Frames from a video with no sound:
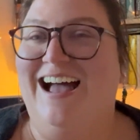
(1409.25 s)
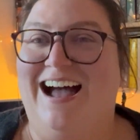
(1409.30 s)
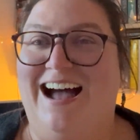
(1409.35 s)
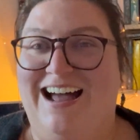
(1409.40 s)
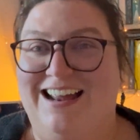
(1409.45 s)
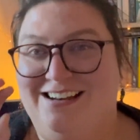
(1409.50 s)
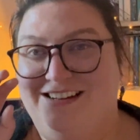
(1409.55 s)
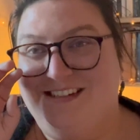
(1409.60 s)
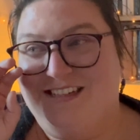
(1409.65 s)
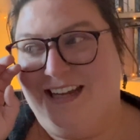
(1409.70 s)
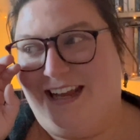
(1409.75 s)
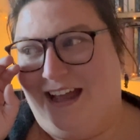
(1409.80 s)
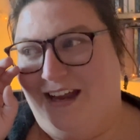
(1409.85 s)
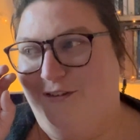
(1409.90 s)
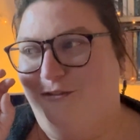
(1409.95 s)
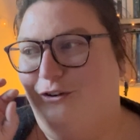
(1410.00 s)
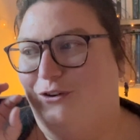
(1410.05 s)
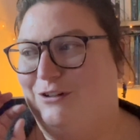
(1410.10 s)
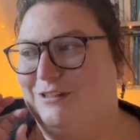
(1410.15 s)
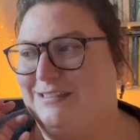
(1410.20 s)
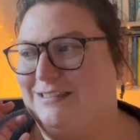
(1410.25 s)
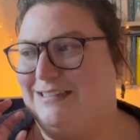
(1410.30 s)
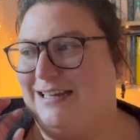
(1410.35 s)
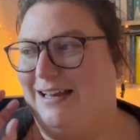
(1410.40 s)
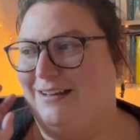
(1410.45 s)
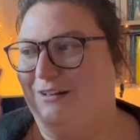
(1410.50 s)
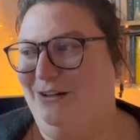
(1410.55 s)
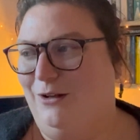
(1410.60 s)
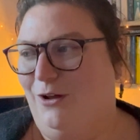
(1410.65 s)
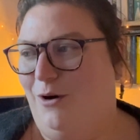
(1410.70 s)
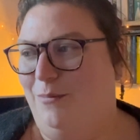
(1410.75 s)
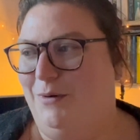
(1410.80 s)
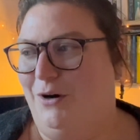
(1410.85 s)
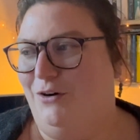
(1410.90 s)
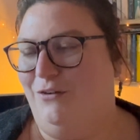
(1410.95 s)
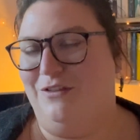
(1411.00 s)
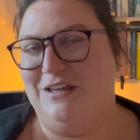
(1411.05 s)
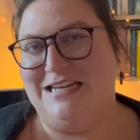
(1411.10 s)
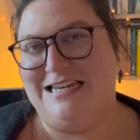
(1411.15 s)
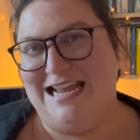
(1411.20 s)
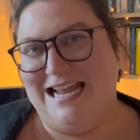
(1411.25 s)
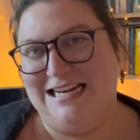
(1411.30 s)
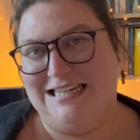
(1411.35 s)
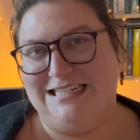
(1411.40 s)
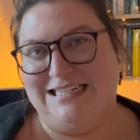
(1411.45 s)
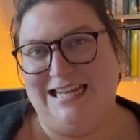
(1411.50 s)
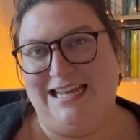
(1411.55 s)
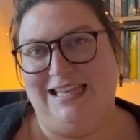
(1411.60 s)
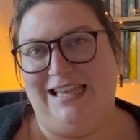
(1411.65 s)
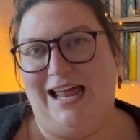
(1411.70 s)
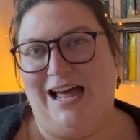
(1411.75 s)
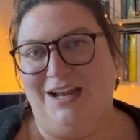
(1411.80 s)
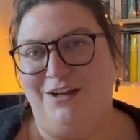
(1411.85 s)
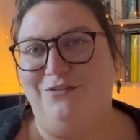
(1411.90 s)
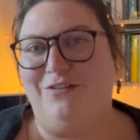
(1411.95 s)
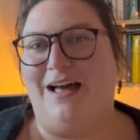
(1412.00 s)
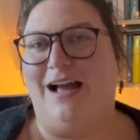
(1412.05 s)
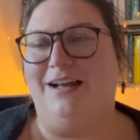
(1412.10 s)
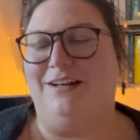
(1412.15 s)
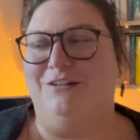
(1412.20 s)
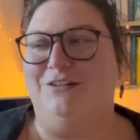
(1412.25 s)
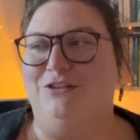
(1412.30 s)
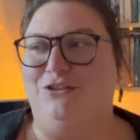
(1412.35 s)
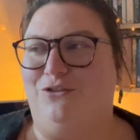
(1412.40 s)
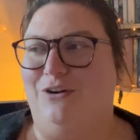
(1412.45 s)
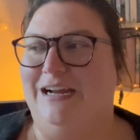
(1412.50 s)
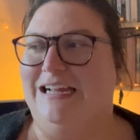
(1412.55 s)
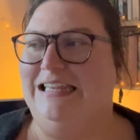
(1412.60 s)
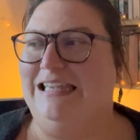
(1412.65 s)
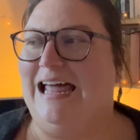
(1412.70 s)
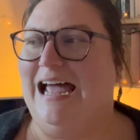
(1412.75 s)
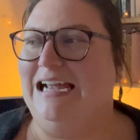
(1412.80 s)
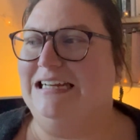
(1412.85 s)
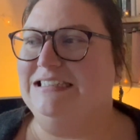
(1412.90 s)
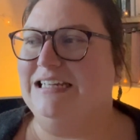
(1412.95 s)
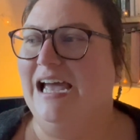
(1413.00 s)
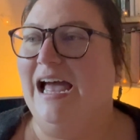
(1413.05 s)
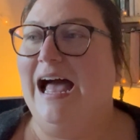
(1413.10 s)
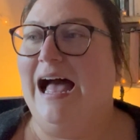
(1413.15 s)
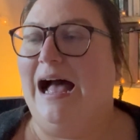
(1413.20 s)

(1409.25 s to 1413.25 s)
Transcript: and to kind of understand a lot more of the day-to-day life that Agnes Grey led,